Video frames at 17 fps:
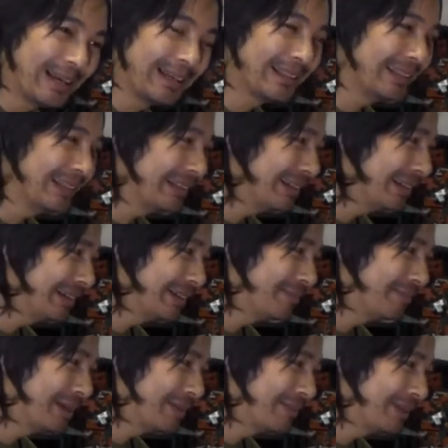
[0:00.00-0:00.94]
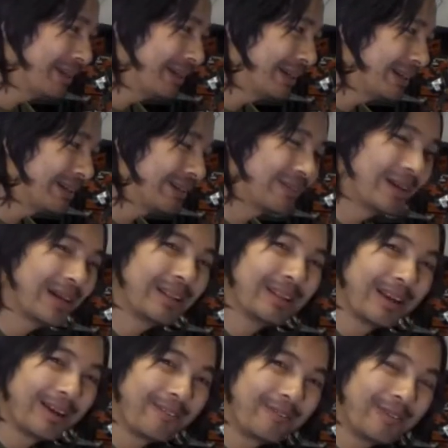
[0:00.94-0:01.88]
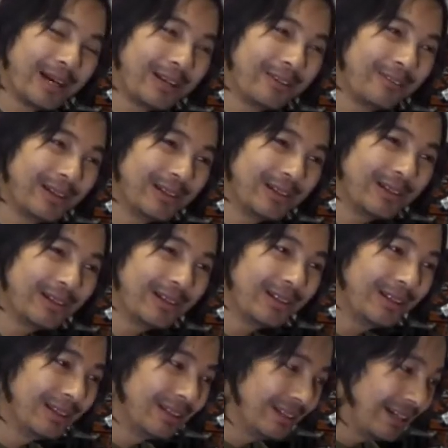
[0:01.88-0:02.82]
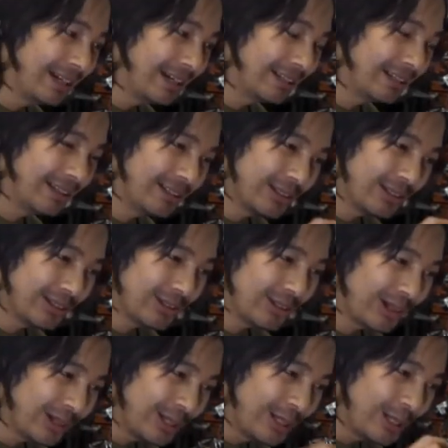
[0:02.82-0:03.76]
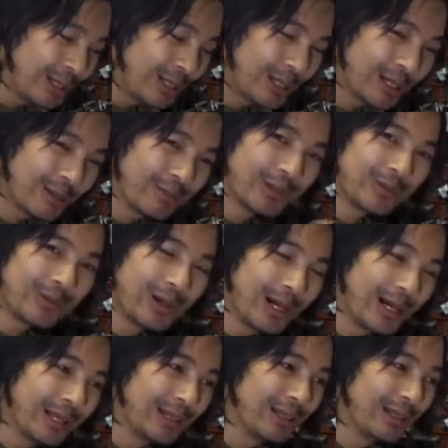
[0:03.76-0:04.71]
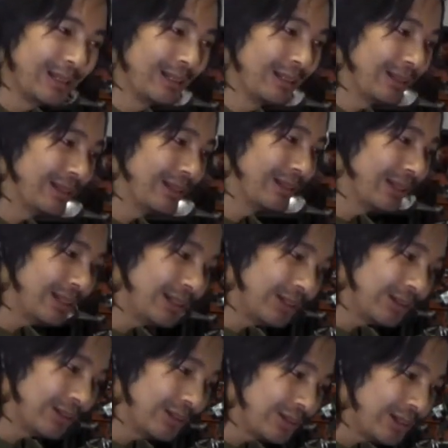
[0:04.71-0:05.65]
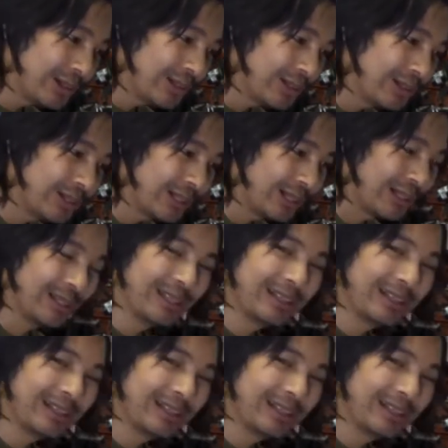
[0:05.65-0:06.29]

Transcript: I think you can maybe get it around like 500 and then just start heating up the rod because then it'll start sticking.